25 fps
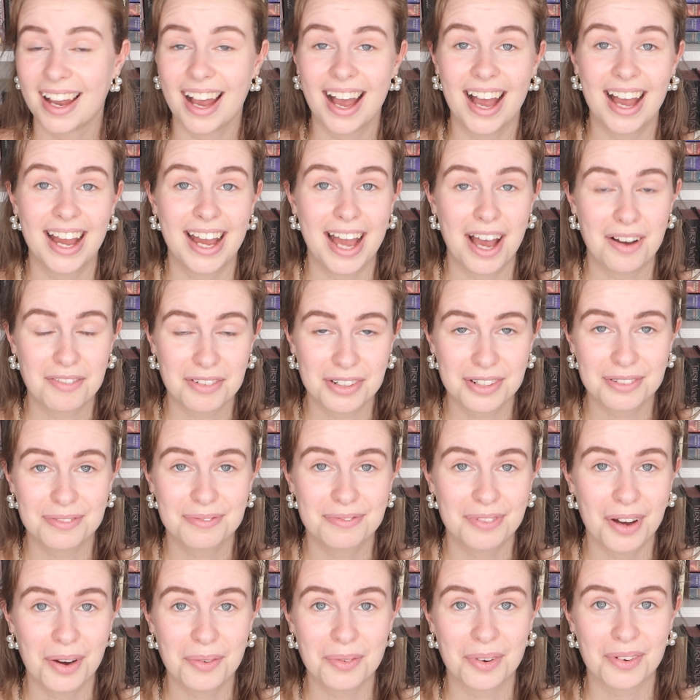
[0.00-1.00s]
I haven't
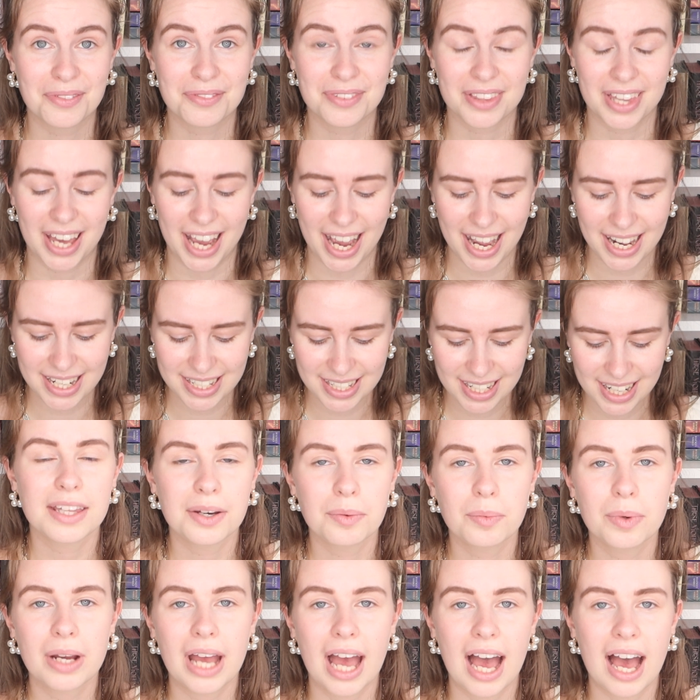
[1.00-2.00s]
found one for that.
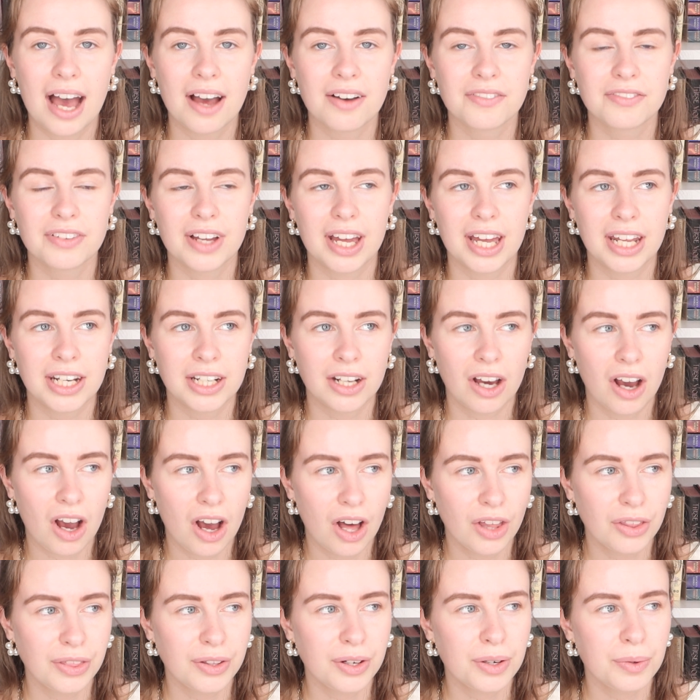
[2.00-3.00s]
Then we have an
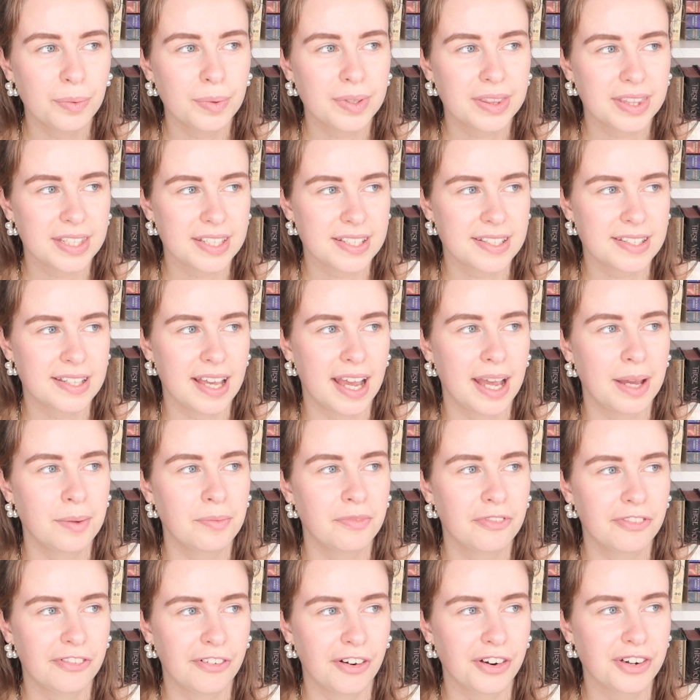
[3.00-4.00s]
author with the same
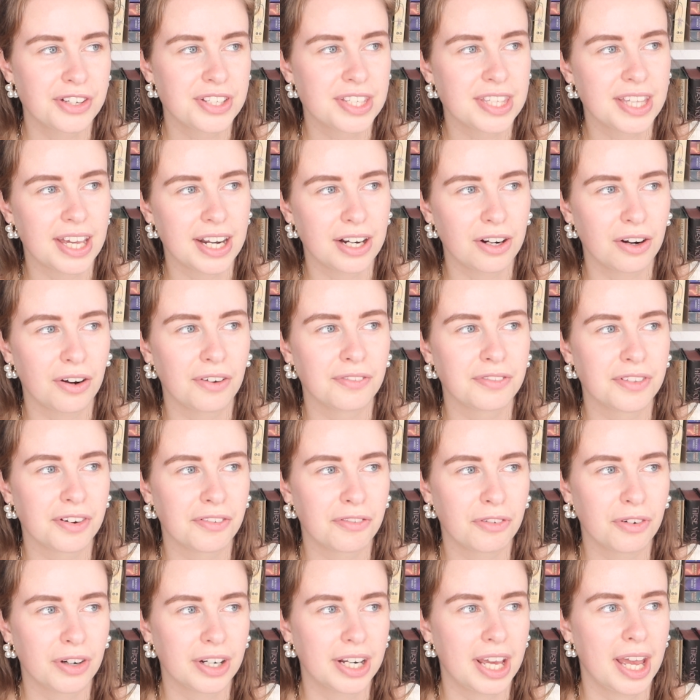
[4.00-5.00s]
first letter of the
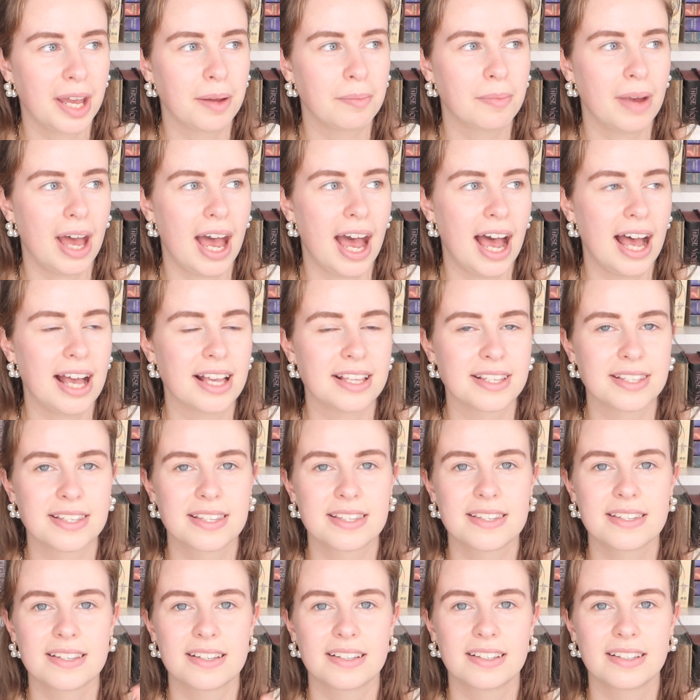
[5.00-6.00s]
forename
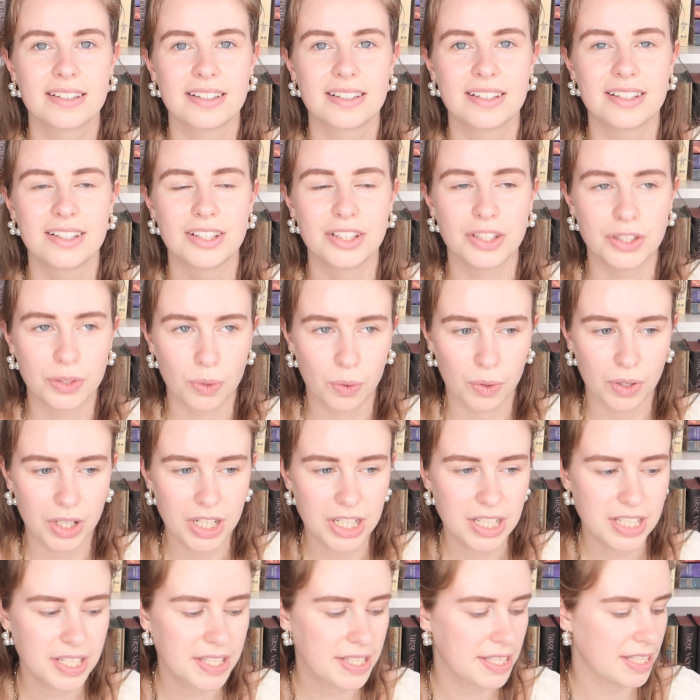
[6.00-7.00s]
as
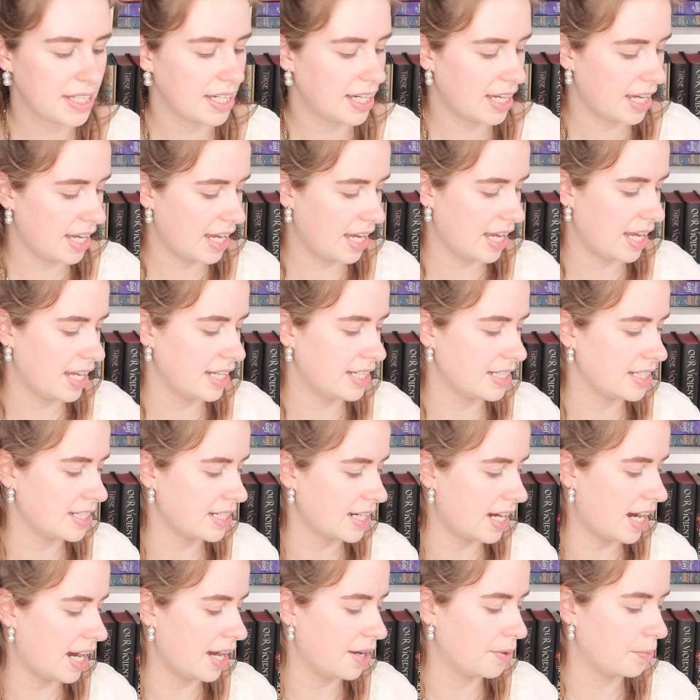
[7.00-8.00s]
yours, and
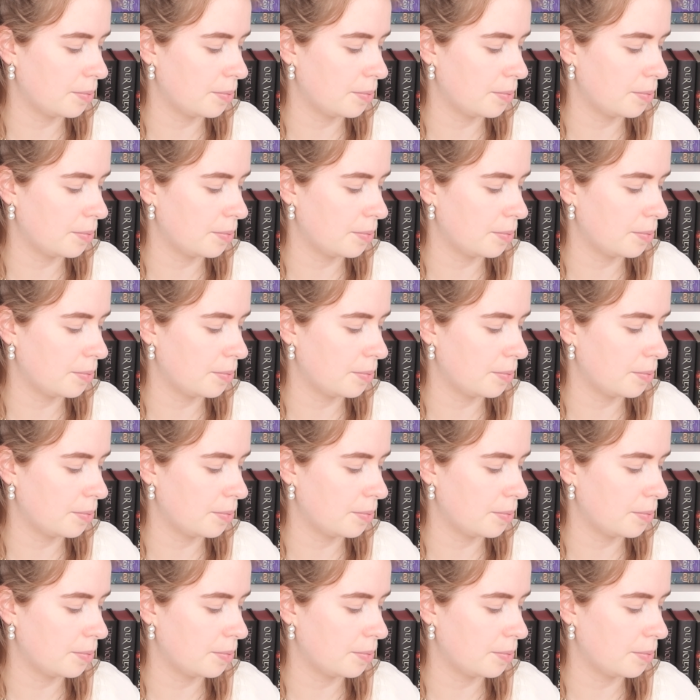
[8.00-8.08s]
I